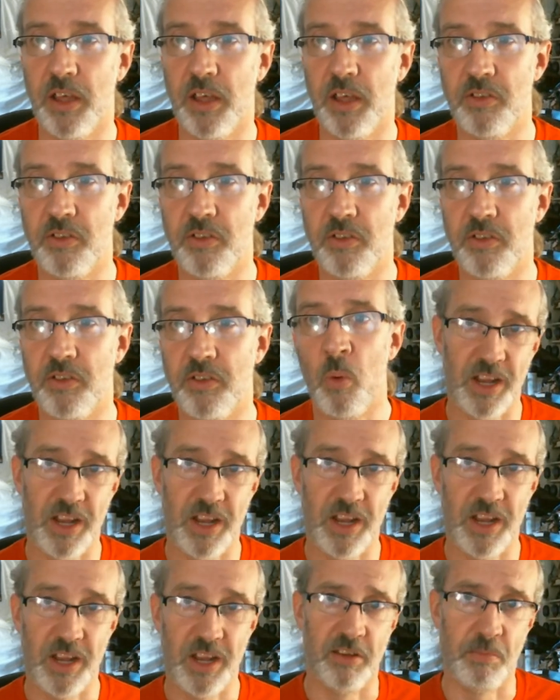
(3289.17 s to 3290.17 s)
we've got this
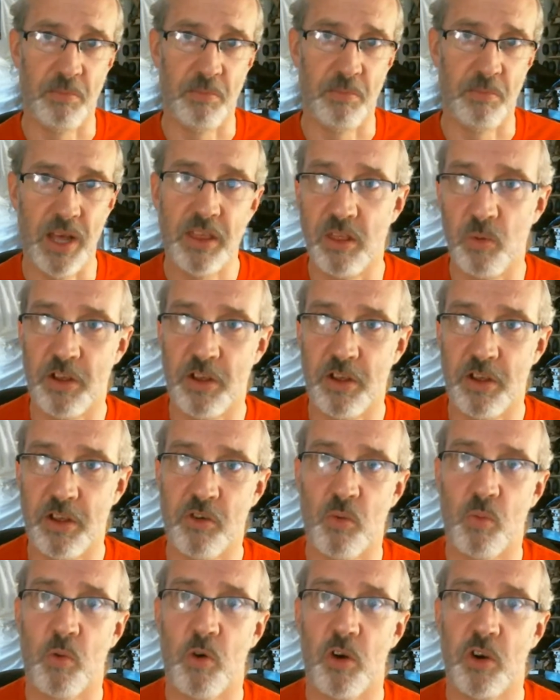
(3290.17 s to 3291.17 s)
myth in the
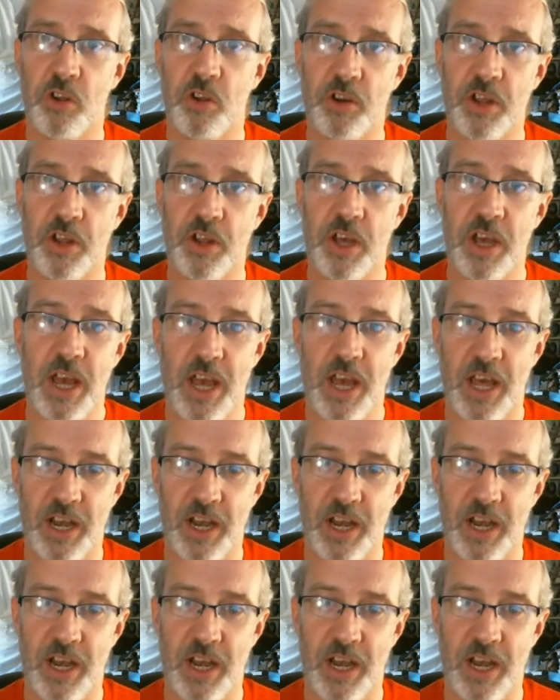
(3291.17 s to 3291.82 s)
Western world,